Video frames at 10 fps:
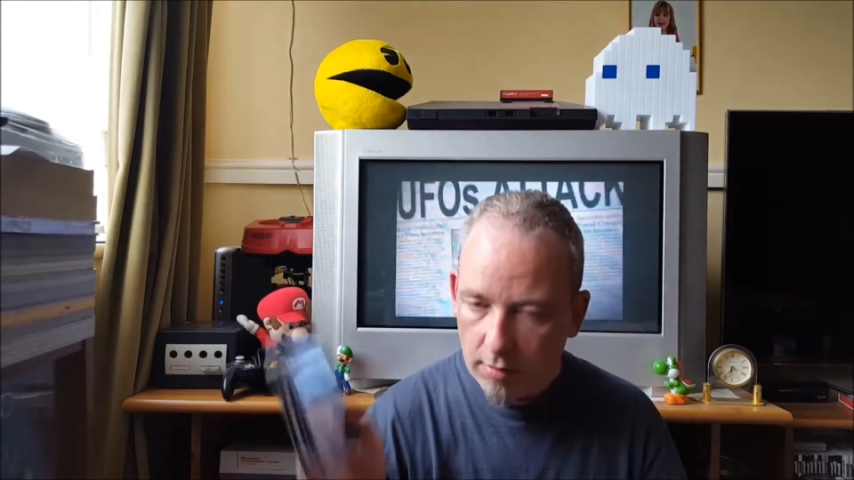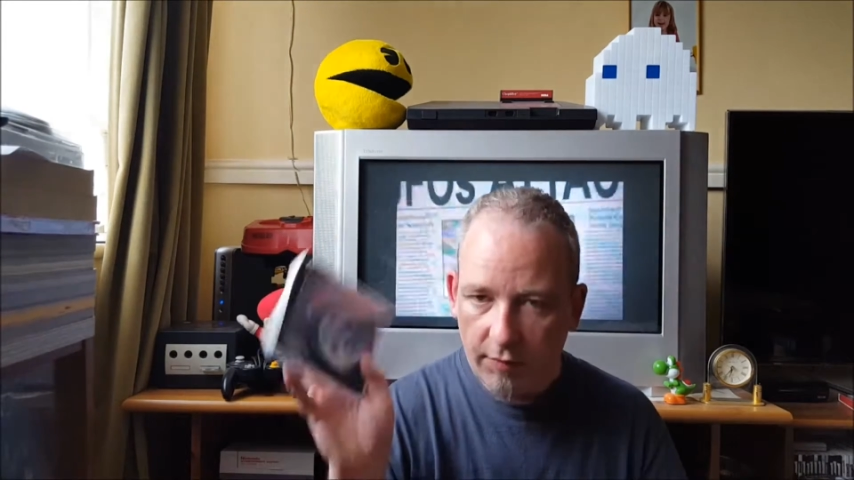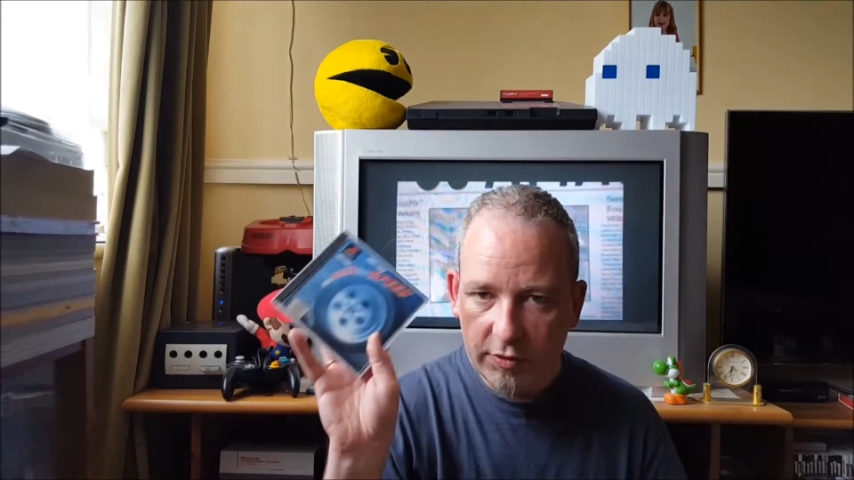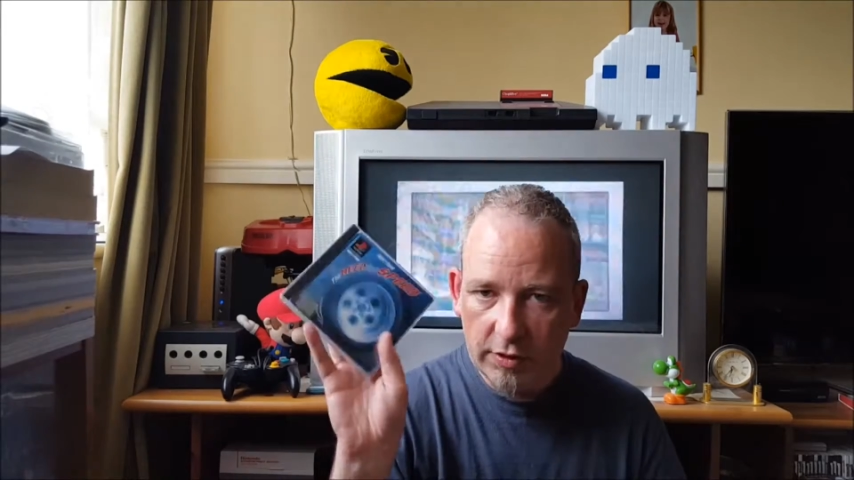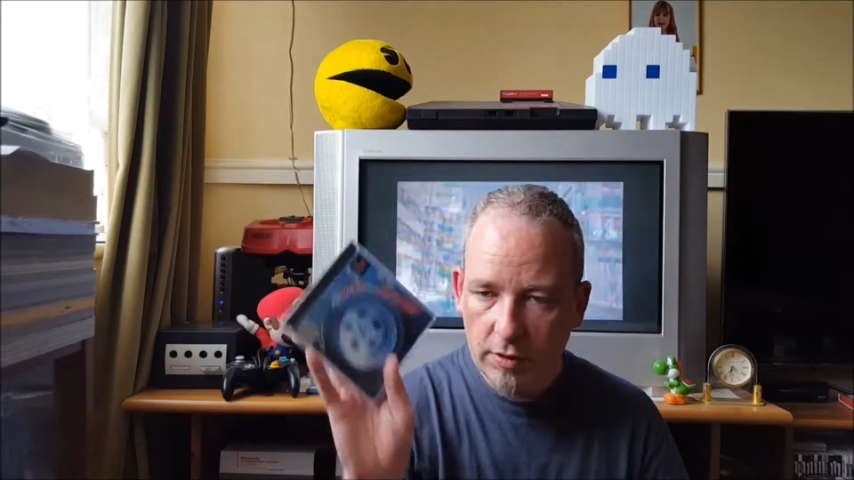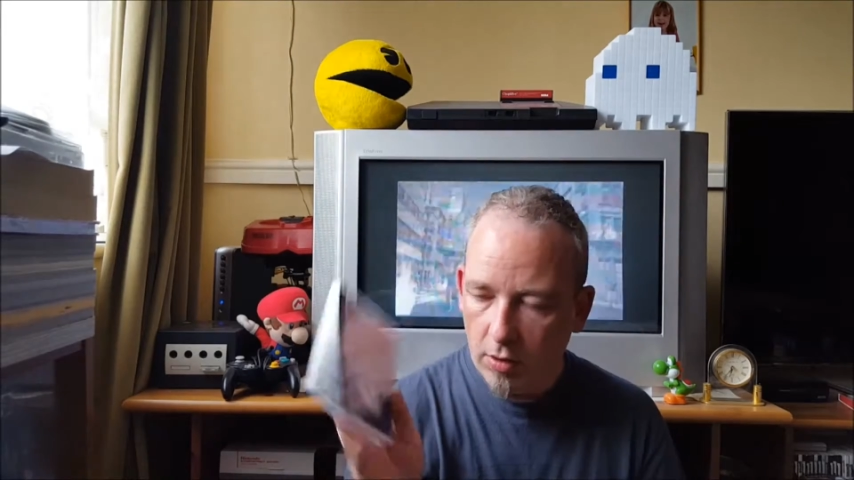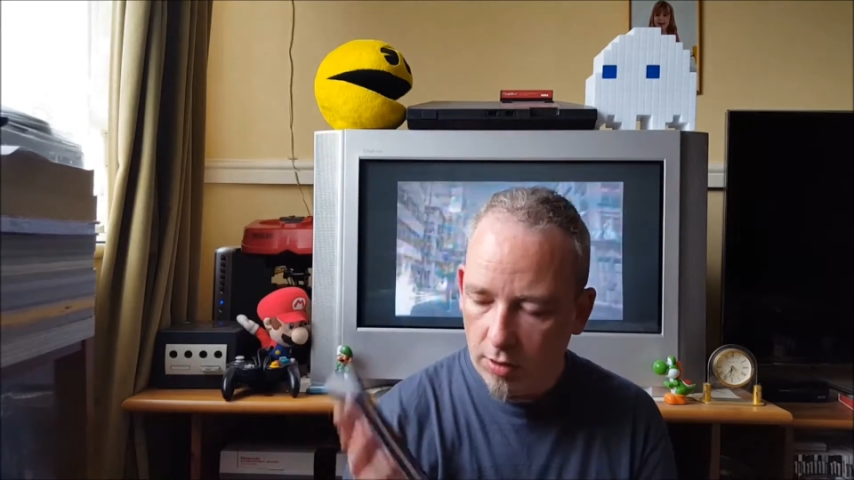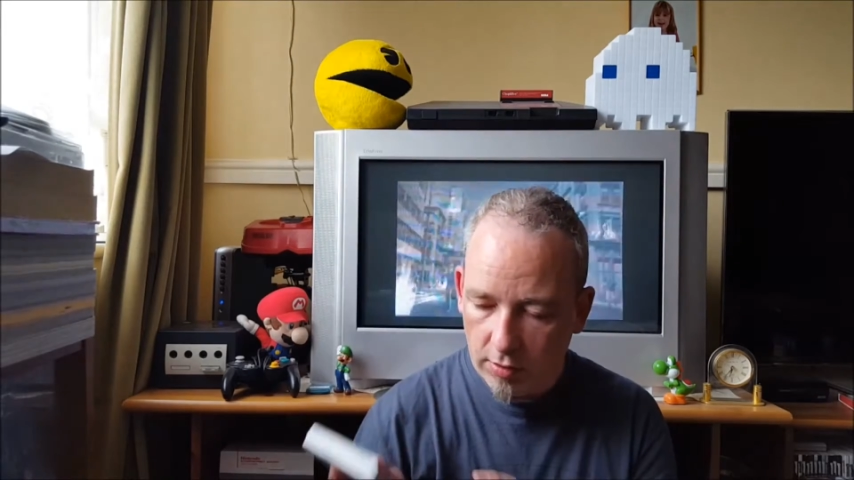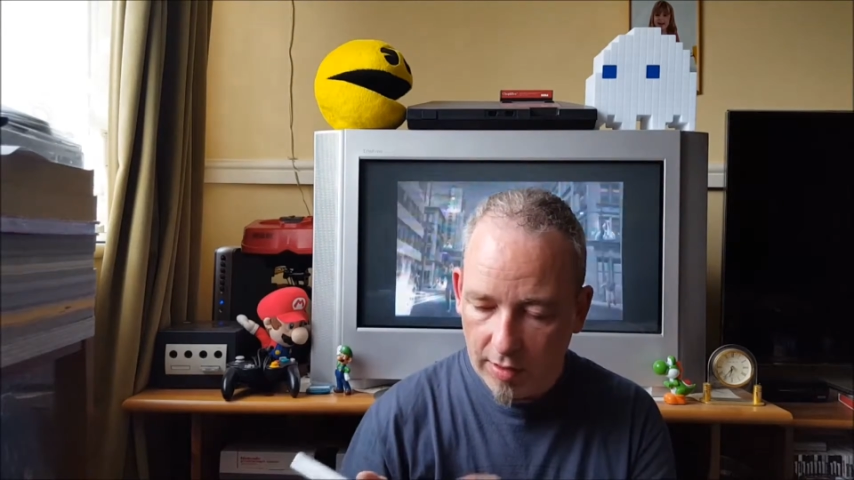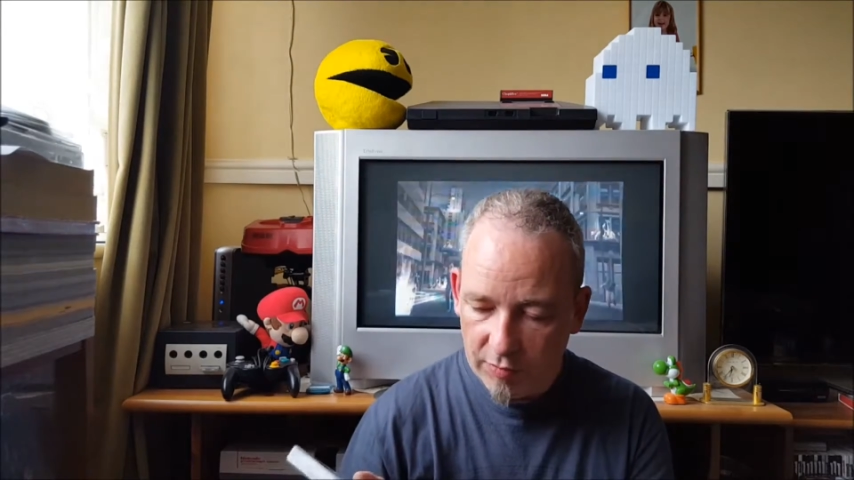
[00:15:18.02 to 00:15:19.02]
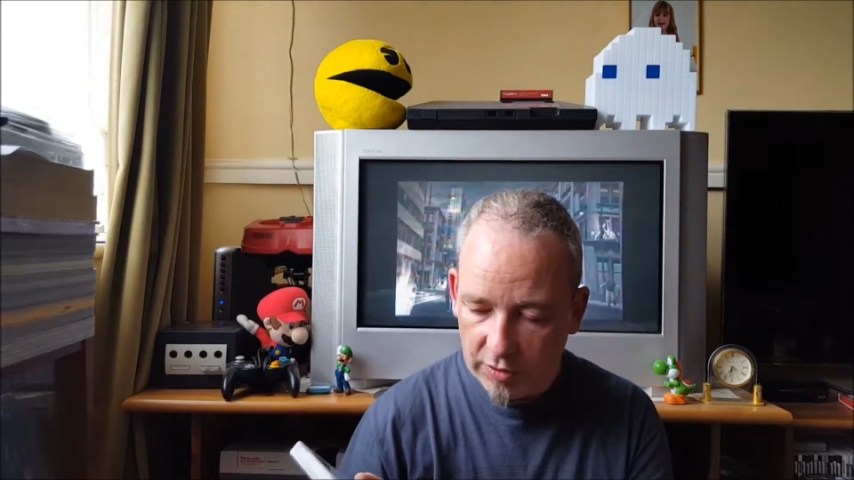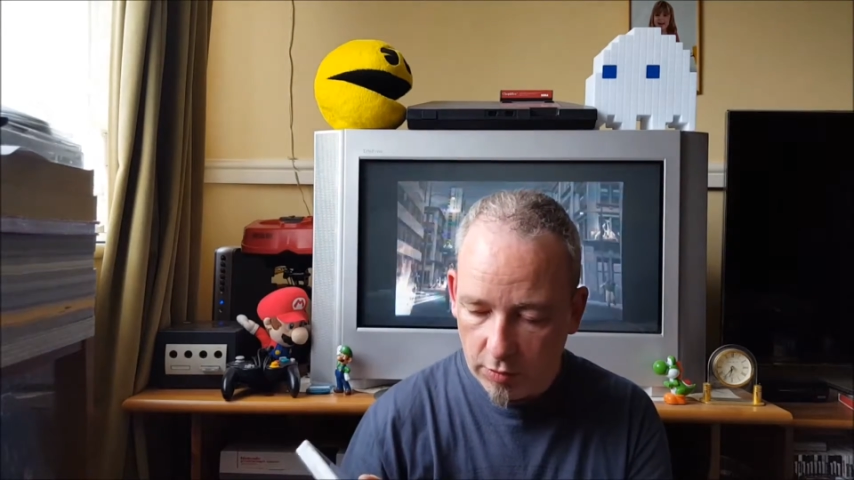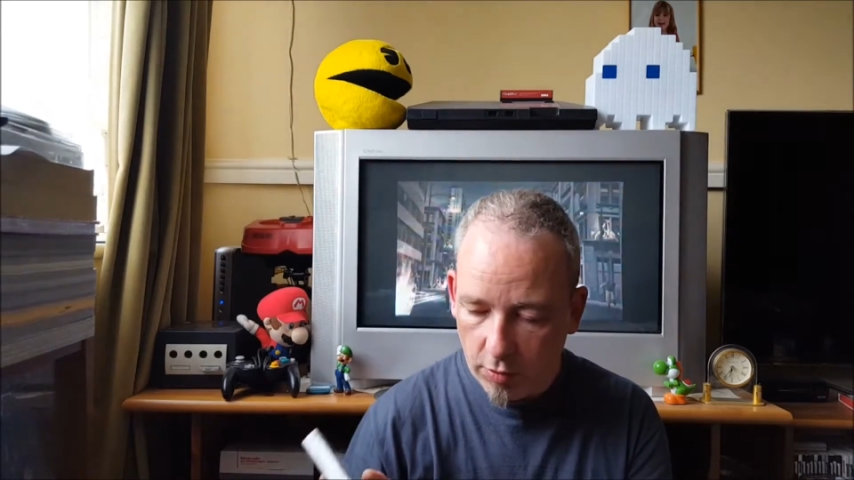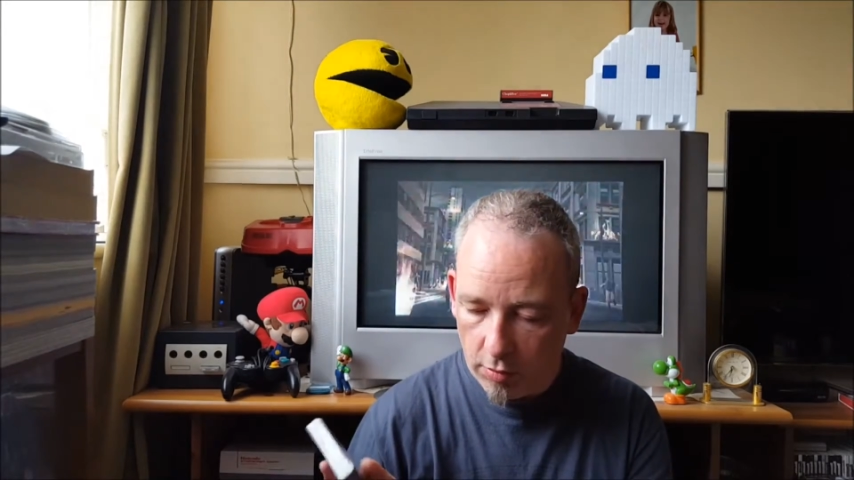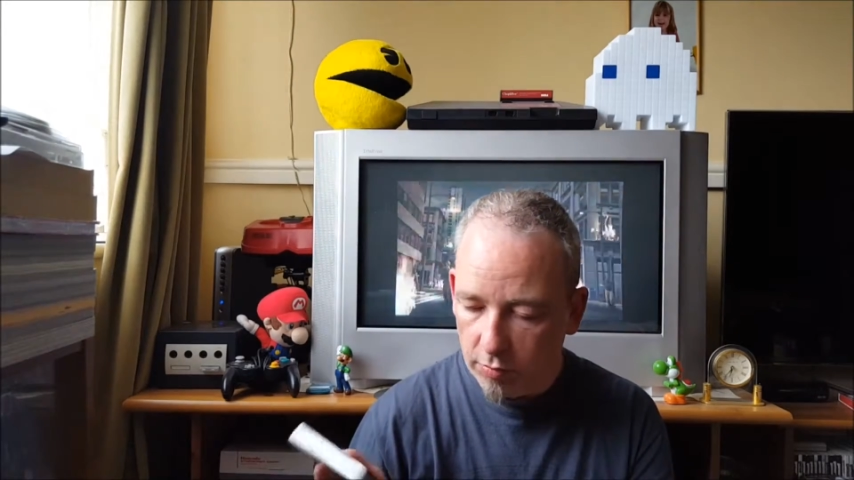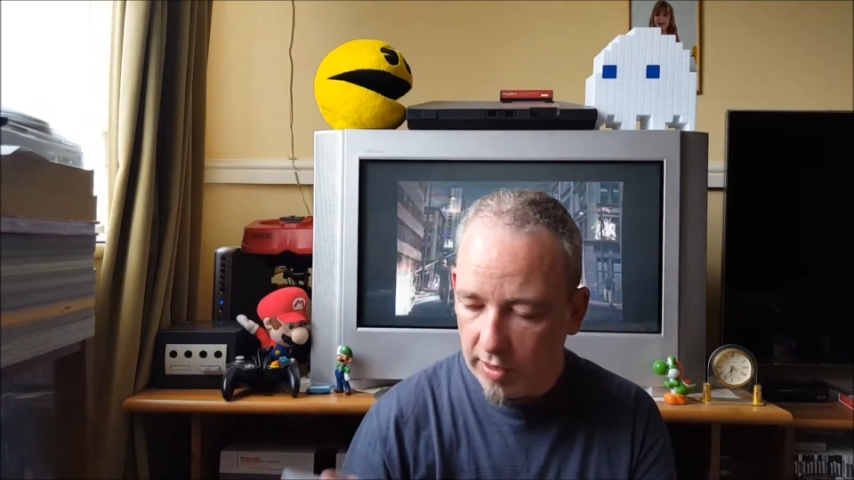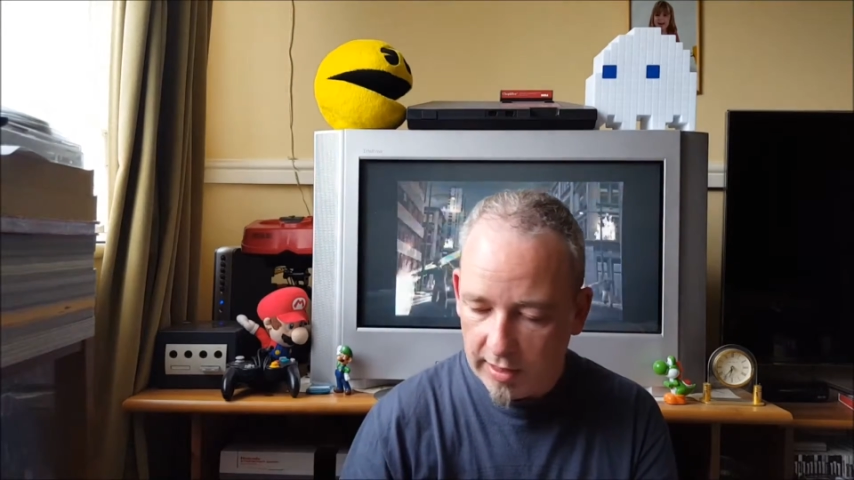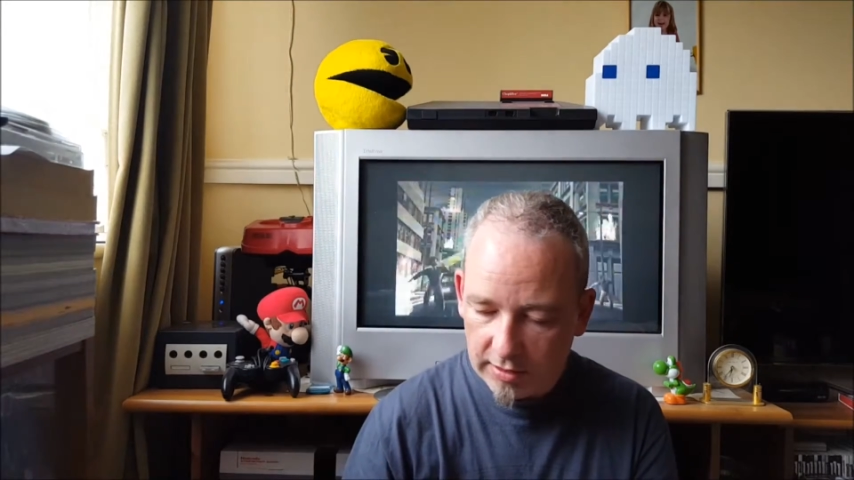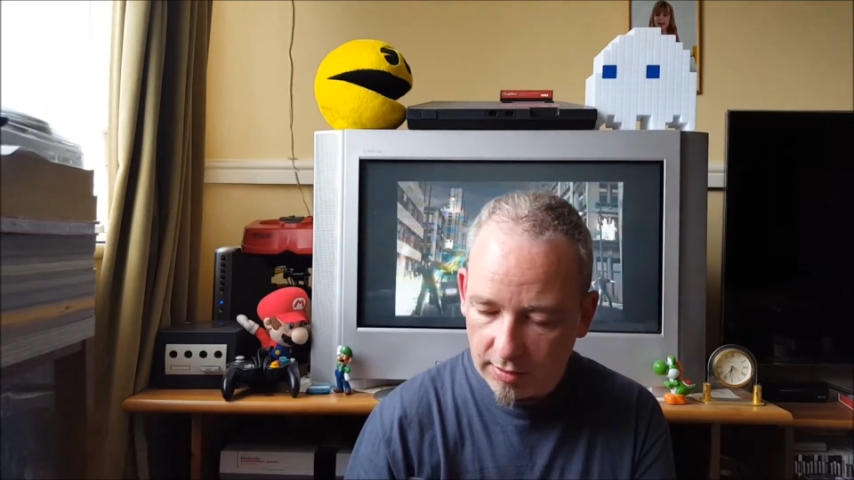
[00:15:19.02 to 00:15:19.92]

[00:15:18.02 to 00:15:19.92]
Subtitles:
obviously the hologram's in the wrong place.